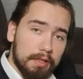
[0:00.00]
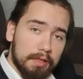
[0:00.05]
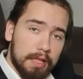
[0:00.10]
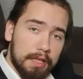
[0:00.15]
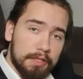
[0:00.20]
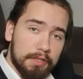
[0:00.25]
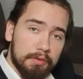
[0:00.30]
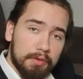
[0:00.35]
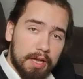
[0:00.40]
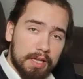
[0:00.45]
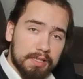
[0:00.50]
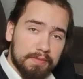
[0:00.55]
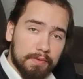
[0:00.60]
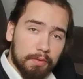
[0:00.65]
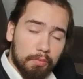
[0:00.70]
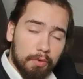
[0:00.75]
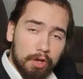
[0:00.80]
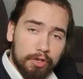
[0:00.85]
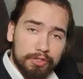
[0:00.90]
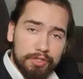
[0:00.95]
Thank you guys
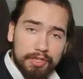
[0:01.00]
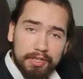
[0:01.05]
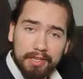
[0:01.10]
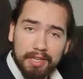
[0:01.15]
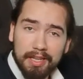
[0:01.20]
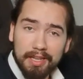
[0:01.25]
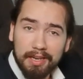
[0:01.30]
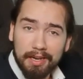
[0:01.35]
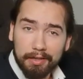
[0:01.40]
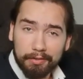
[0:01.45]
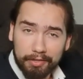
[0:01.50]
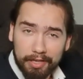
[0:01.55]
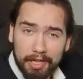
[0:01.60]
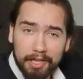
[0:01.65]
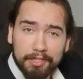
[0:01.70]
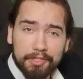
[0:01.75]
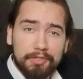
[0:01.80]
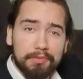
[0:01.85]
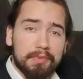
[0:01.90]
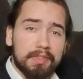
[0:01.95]
for watching, and I'll
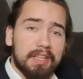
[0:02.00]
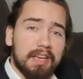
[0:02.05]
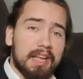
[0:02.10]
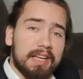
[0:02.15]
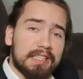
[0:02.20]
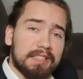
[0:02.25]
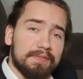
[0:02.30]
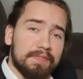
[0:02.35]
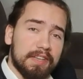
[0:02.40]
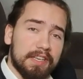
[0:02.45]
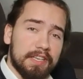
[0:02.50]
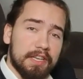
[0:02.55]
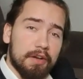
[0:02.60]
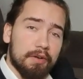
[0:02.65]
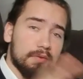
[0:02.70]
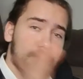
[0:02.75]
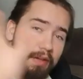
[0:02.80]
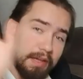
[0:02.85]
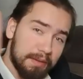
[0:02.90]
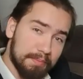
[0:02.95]
catch you in the next
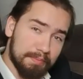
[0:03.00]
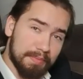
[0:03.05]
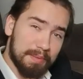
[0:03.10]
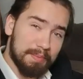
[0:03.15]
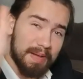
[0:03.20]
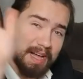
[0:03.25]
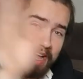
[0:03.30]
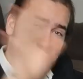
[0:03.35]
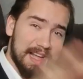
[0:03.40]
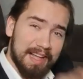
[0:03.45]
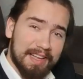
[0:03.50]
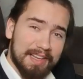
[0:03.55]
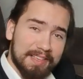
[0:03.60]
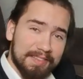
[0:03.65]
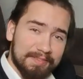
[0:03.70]
video. Bye-bye.